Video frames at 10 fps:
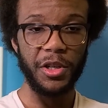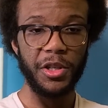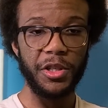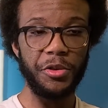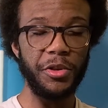
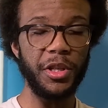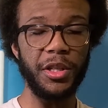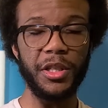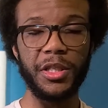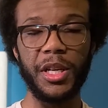So he's on the
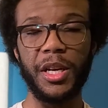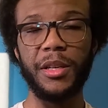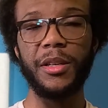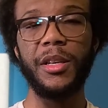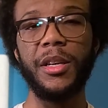set.
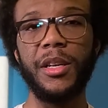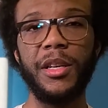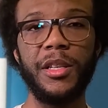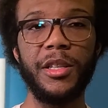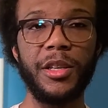
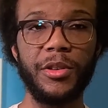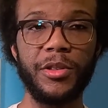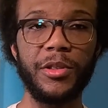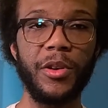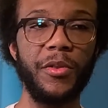He goes
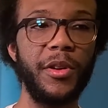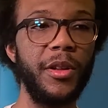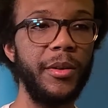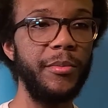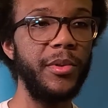over to
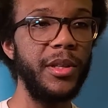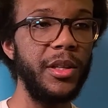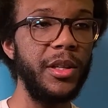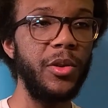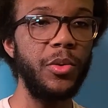them.
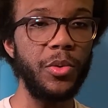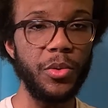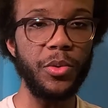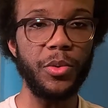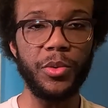Ooh,
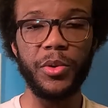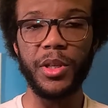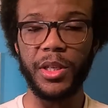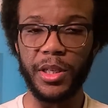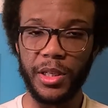ooh,
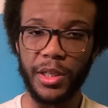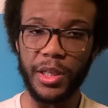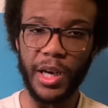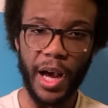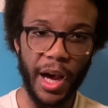
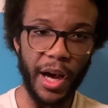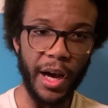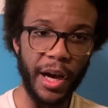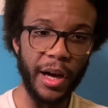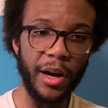
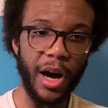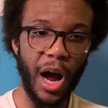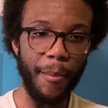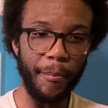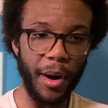
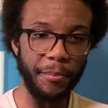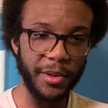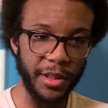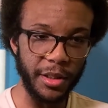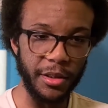I'm
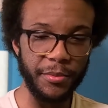monkey.